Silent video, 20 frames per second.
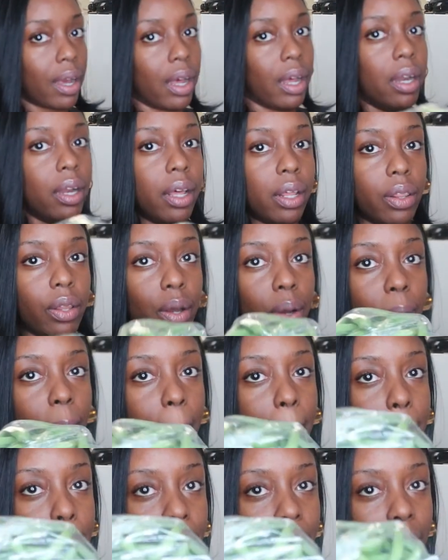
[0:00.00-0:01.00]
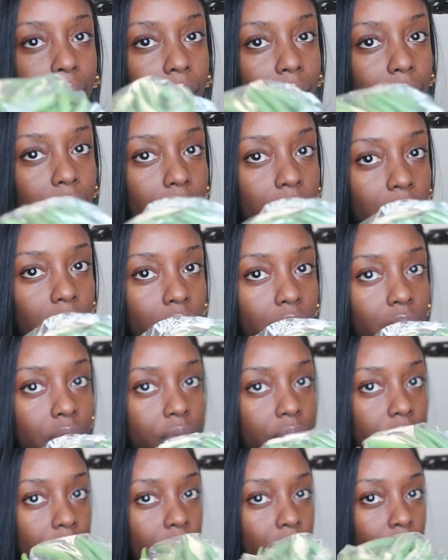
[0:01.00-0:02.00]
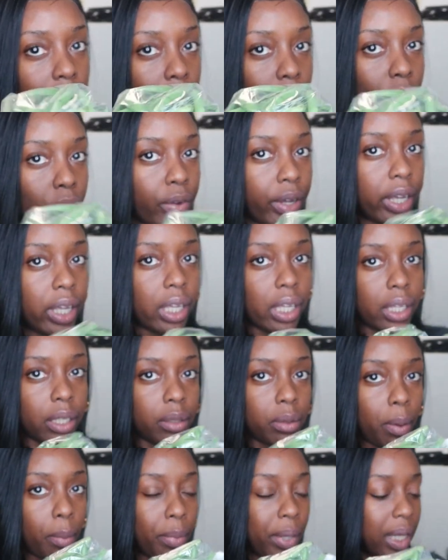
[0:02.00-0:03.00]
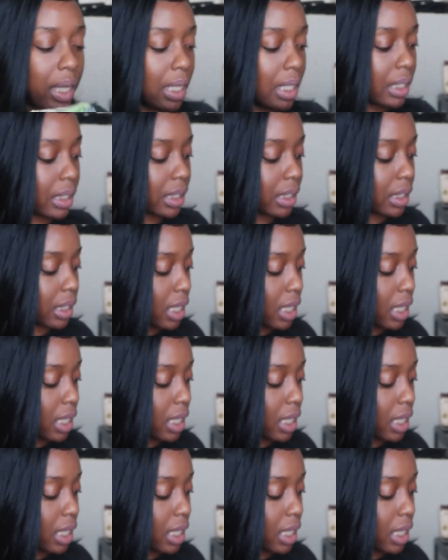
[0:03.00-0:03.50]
got another bag of green beans.